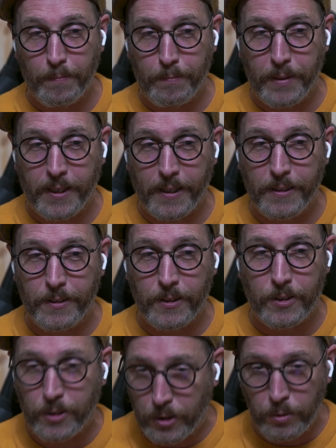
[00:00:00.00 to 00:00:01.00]
because
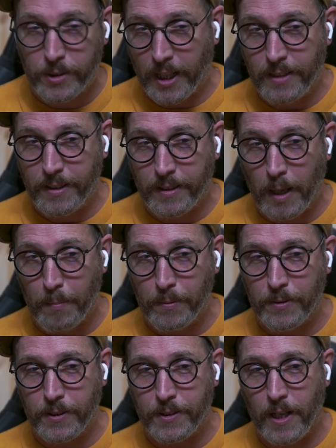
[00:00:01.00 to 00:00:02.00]
it's too tightly
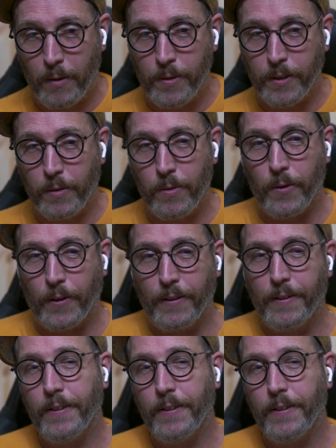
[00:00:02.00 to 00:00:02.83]
coupled to Tauri core.